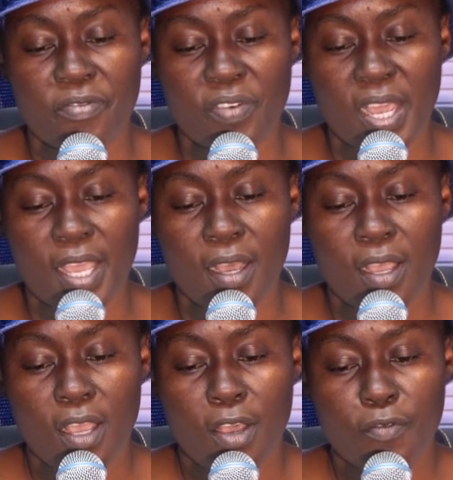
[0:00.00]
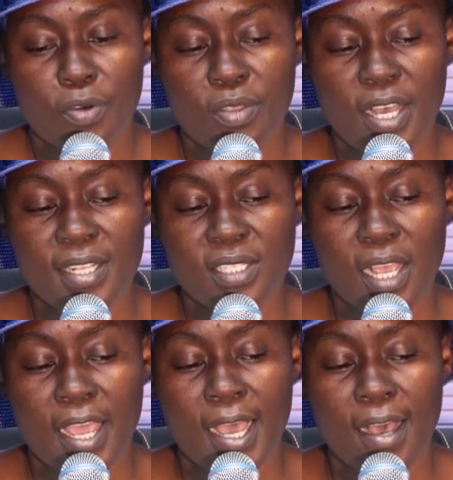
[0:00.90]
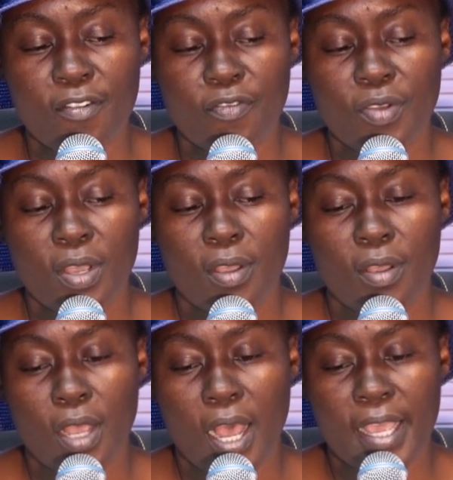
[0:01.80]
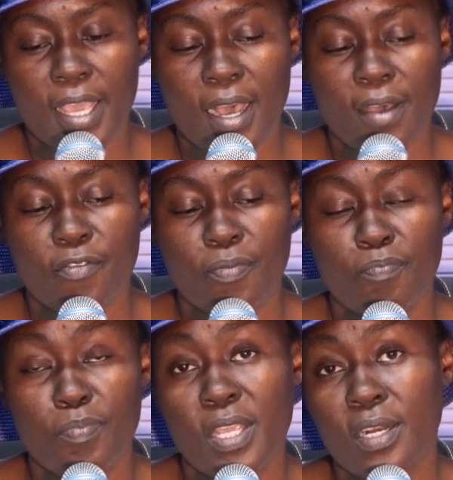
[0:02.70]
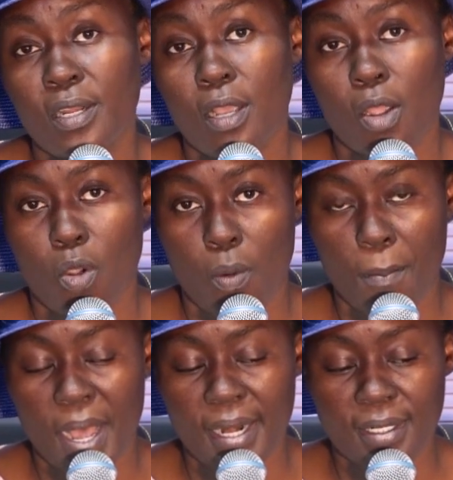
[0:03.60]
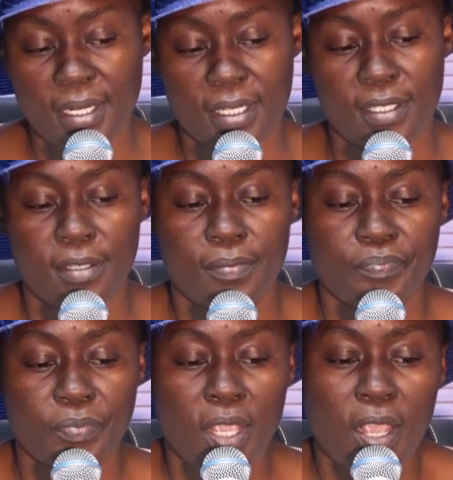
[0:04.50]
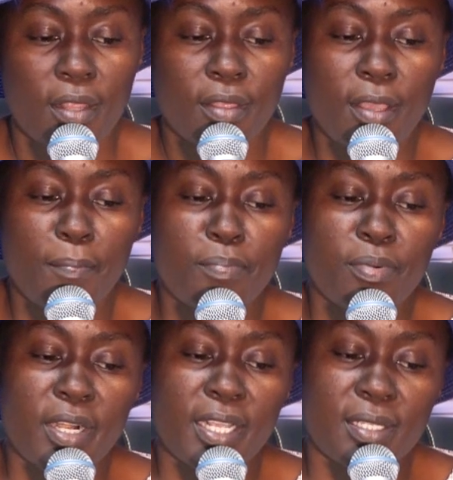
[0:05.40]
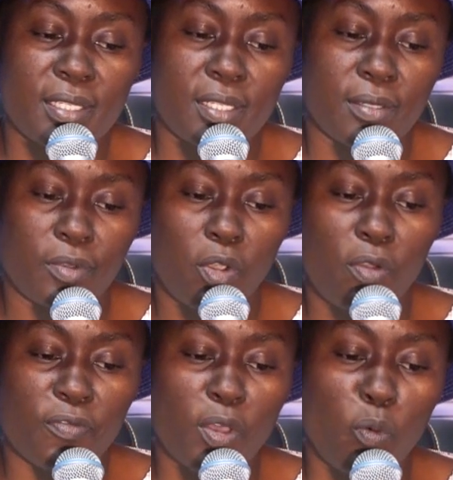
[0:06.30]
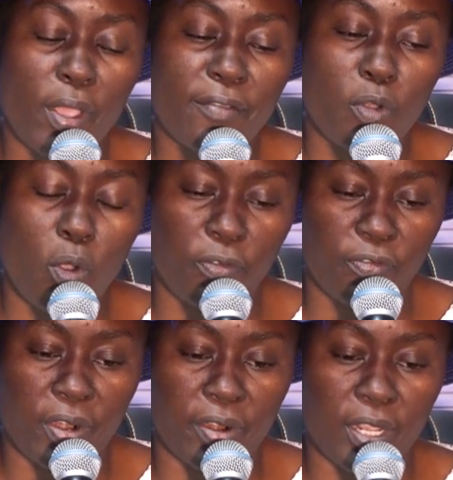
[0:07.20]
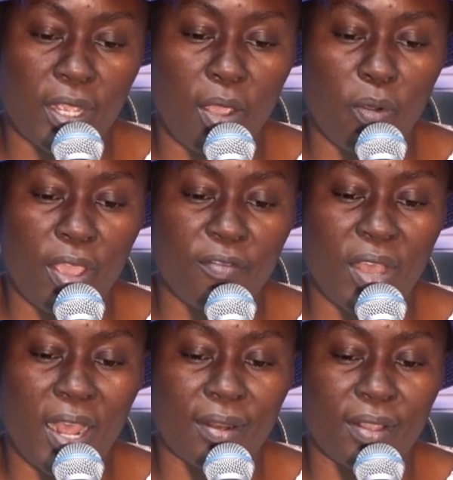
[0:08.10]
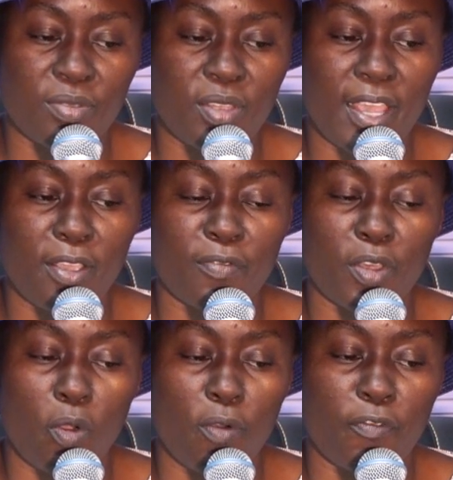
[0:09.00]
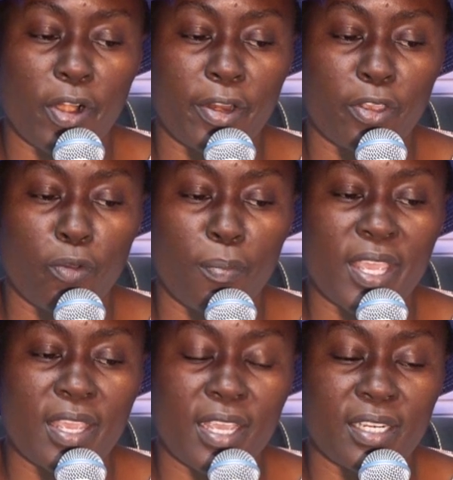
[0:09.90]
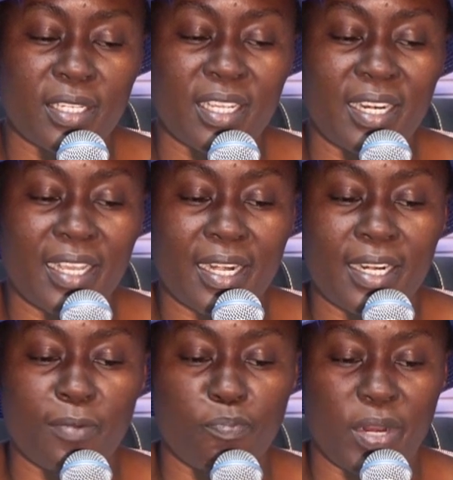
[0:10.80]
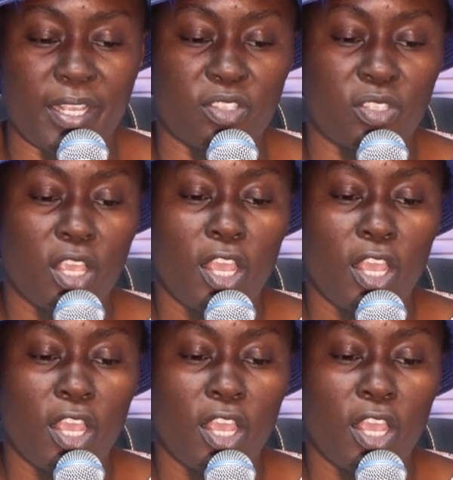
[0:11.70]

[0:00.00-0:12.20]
fire. For thus I have been commanded. The breast of the wave offering, however, and the thigh of the offering you may eat in a clean place,